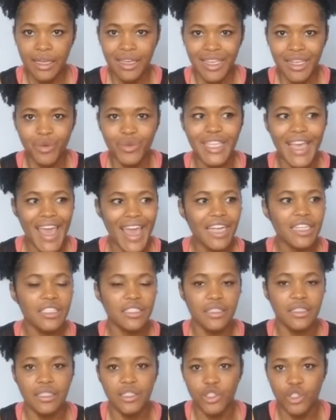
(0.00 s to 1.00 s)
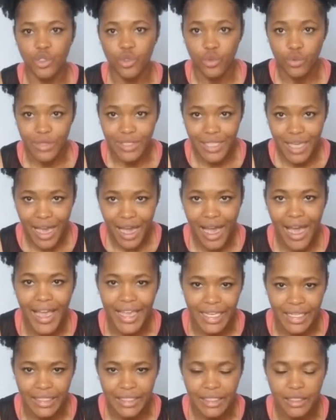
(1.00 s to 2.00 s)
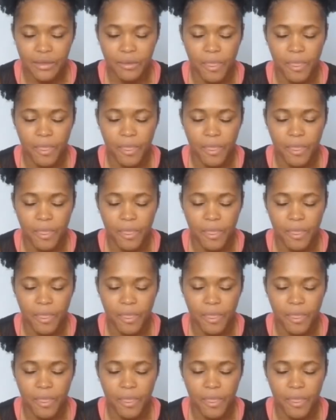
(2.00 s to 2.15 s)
it was actually too tight.